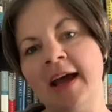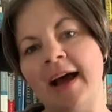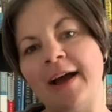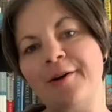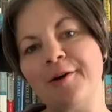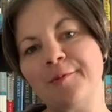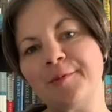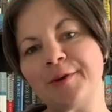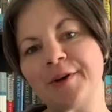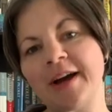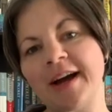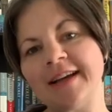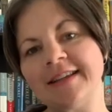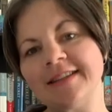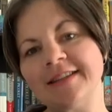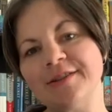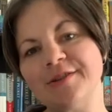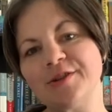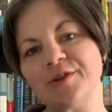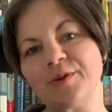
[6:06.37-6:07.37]
I hope you guys
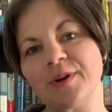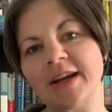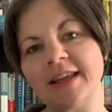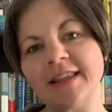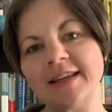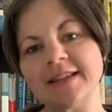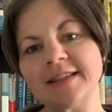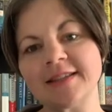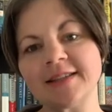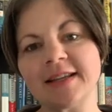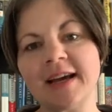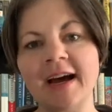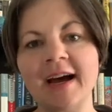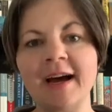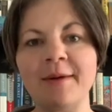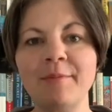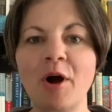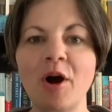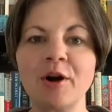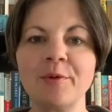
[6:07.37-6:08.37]
enjoy this
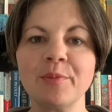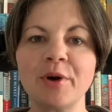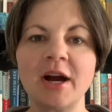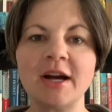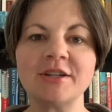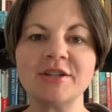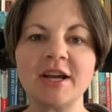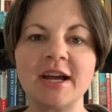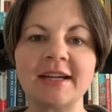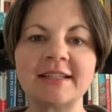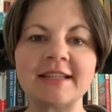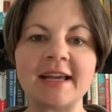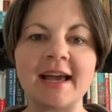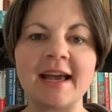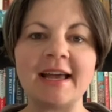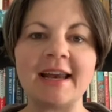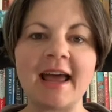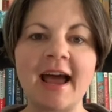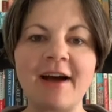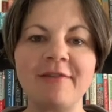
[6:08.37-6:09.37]
art project
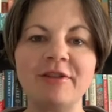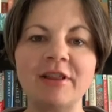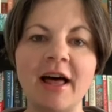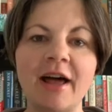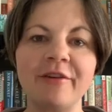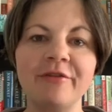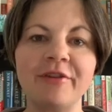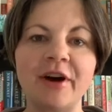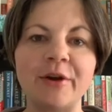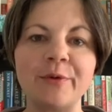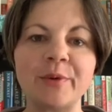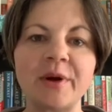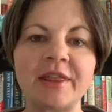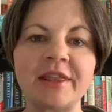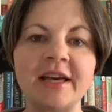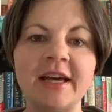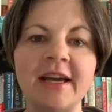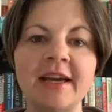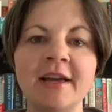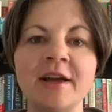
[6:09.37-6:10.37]
and have a lot of fun
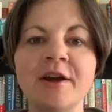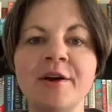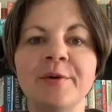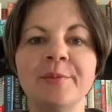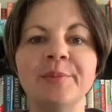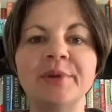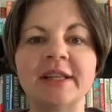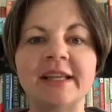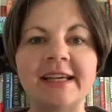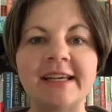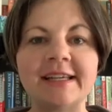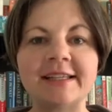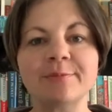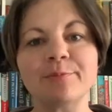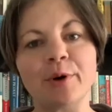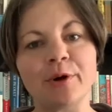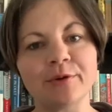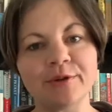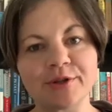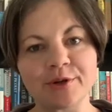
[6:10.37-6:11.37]
with it. Please
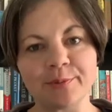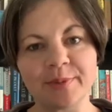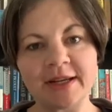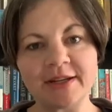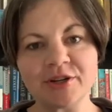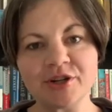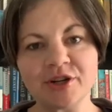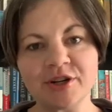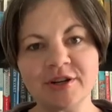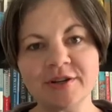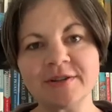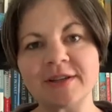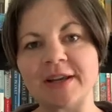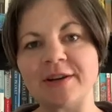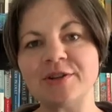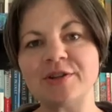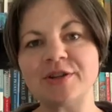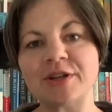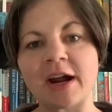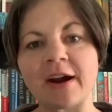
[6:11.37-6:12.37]
post your pictures
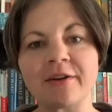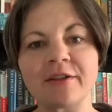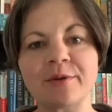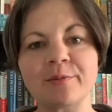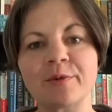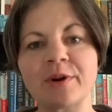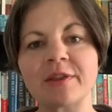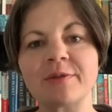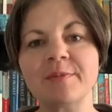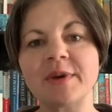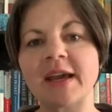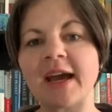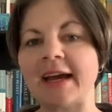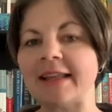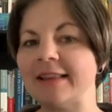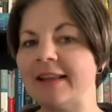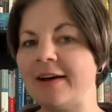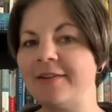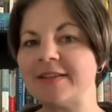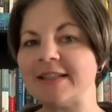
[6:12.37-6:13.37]
and share them with me.
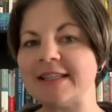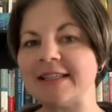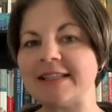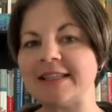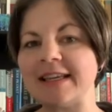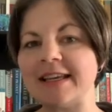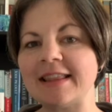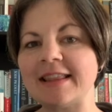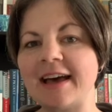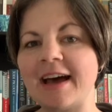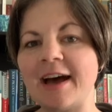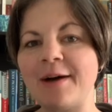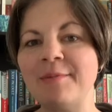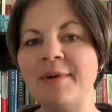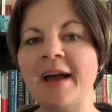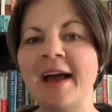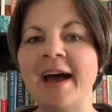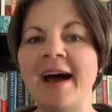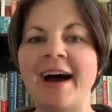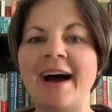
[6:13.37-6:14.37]
I'd love to see them.
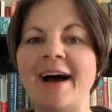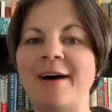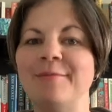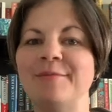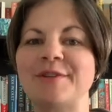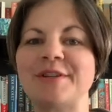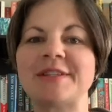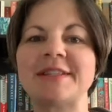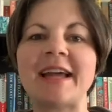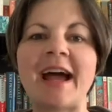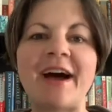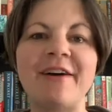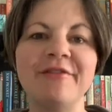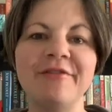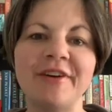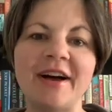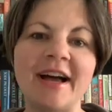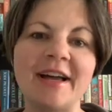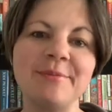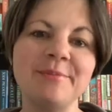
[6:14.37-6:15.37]
Just have
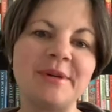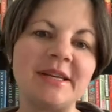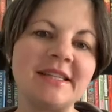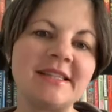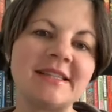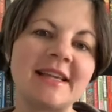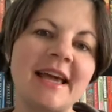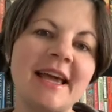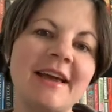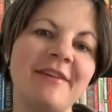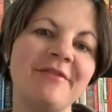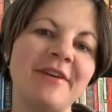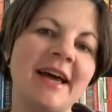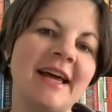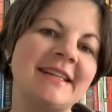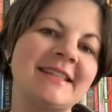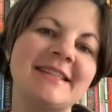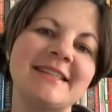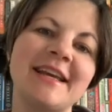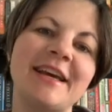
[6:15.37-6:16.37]
fun, be safe,
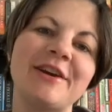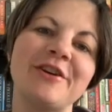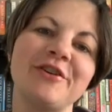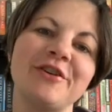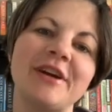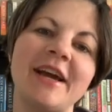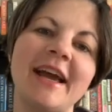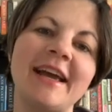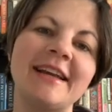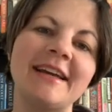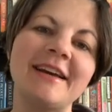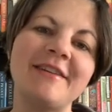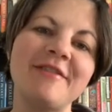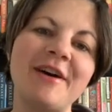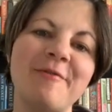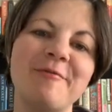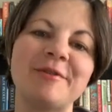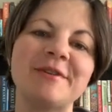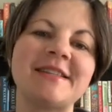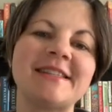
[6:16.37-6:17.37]
and stay creative,
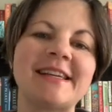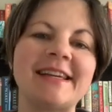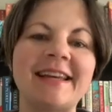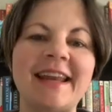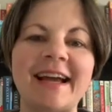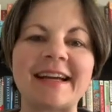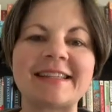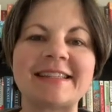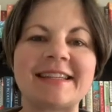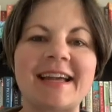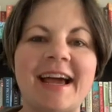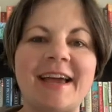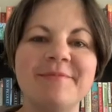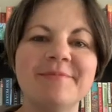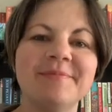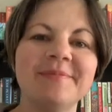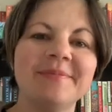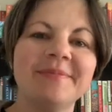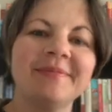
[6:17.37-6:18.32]
and we'll see you next time.